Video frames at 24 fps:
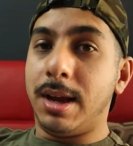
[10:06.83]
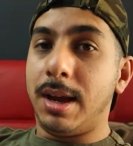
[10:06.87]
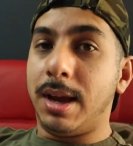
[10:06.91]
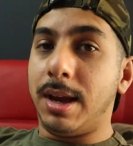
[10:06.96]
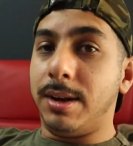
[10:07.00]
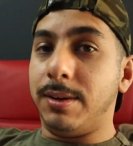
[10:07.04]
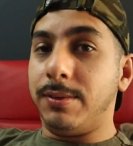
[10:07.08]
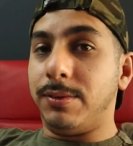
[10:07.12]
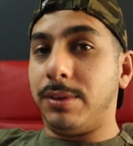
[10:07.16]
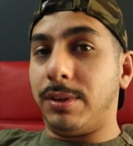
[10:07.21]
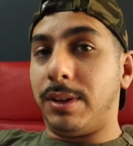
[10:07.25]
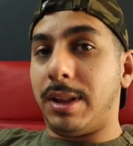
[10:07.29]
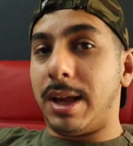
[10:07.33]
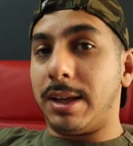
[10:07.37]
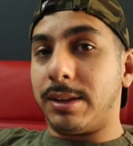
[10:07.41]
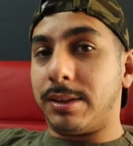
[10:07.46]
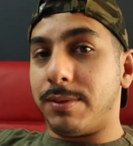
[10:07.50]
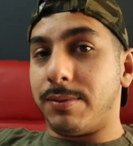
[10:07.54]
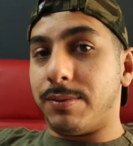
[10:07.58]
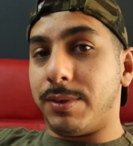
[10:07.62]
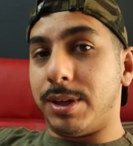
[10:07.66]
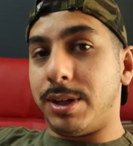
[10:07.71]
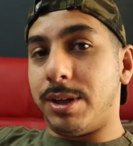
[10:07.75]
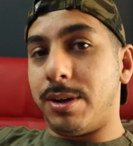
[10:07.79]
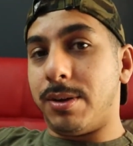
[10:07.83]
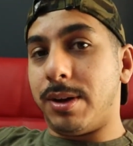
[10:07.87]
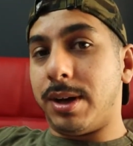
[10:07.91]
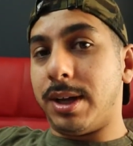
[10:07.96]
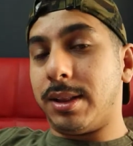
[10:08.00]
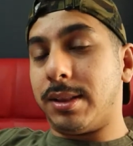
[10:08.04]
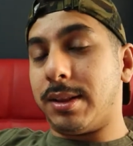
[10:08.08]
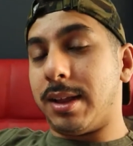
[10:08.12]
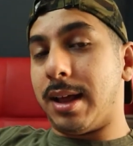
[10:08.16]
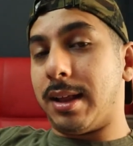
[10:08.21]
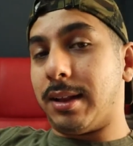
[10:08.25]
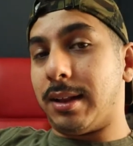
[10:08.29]
and if you like the video,
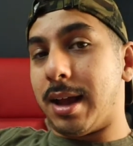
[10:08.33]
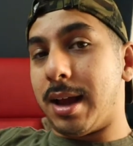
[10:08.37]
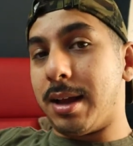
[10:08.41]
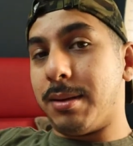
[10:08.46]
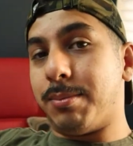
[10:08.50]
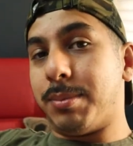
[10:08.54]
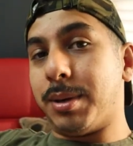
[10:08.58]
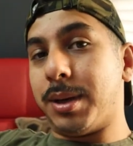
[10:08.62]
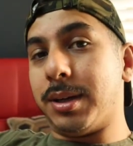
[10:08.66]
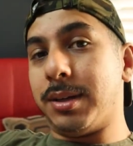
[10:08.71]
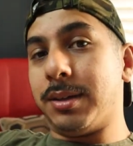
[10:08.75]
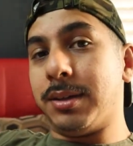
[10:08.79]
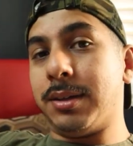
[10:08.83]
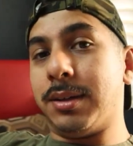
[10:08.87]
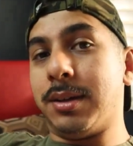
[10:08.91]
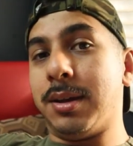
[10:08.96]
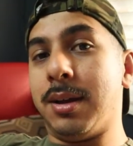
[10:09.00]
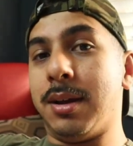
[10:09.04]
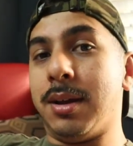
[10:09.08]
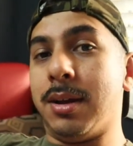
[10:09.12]
hit that like button.